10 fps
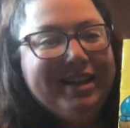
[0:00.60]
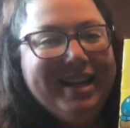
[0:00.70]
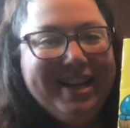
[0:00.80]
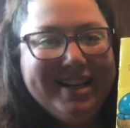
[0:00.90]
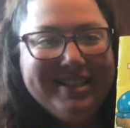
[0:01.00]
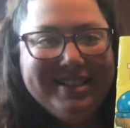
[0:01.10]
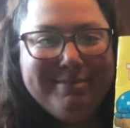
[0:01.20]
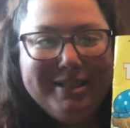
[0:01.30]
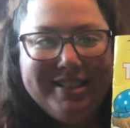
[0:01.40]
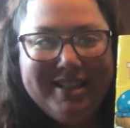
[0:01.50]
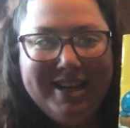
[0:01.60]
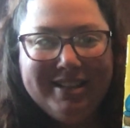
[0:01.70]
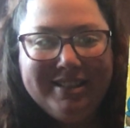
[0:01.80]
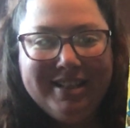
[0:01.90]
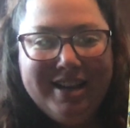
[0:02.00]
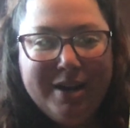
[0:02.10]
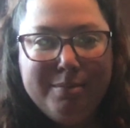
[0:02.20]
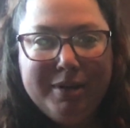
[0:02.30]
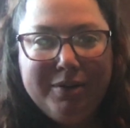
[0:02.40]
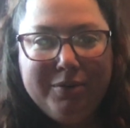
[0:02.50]
Hey guys, it's Mrs. Hand. Today
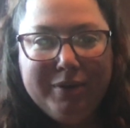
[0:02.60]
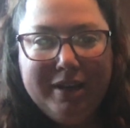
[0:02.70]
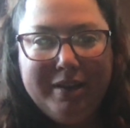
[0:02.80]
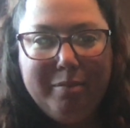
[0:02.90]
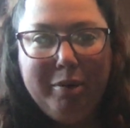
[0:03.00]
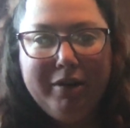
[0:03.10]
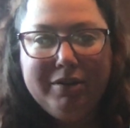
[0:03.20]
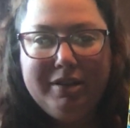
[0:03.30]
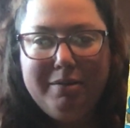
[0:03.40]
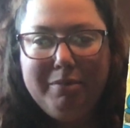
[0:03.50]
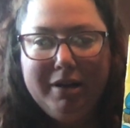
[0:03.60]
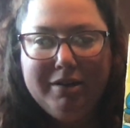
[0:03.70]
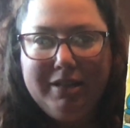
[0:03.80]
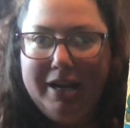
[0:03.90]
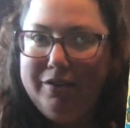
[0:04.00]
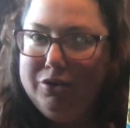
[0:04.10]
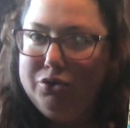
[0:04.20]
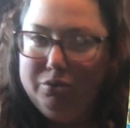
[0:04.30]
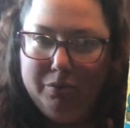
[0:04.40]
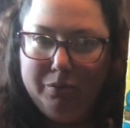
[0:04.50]
I'm going to read The Berenstain Bears and the
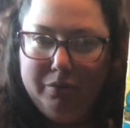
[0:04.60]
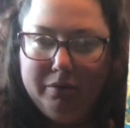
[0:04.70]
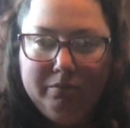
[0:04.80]
Truth.